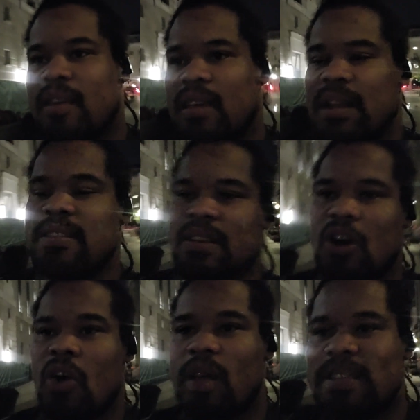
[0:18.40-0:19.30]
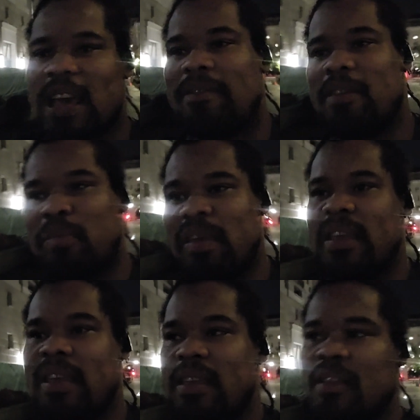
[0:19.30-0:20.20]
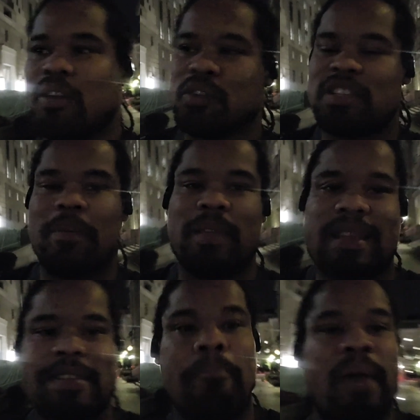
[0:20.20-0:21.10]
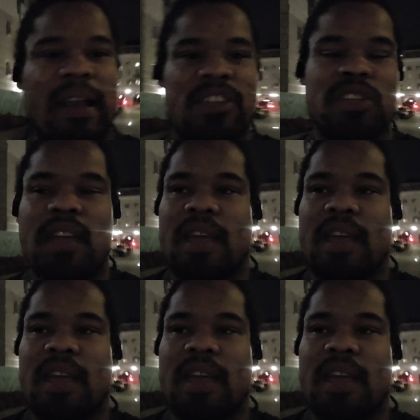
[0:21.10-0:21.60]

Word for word: It doesn't always have to be, you know, something that's embellished.